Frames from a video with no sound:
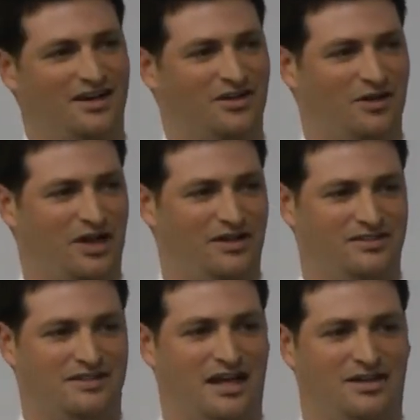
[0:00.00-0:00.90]
going on
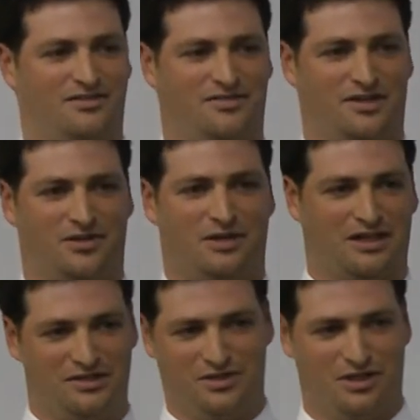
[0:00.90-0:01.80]
the side of the
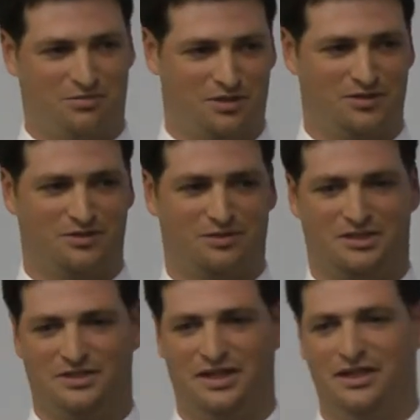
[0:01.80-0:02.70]
quick and dirty approach,
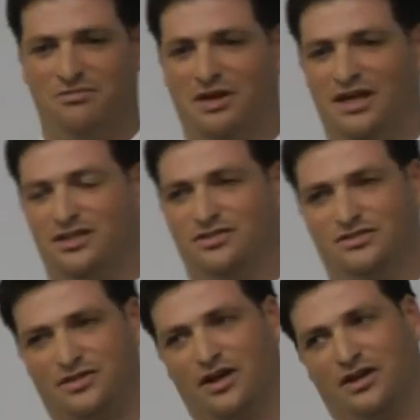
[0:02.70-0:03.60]
which may get you
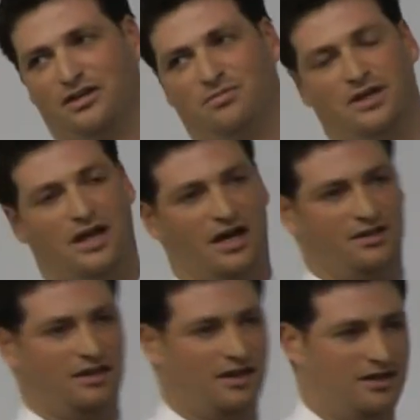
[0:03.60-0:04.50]
started but
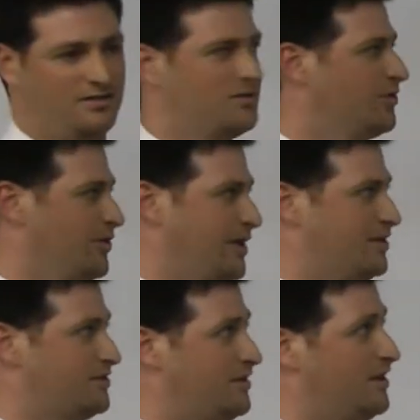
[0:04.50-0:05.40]
not totally
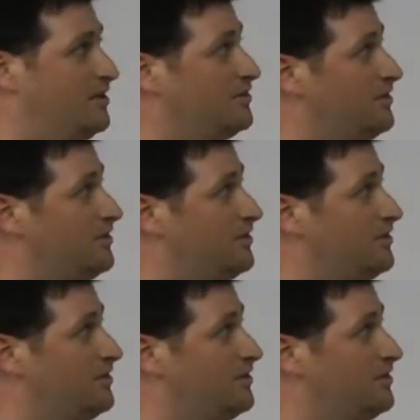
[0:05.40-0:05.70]
understand it.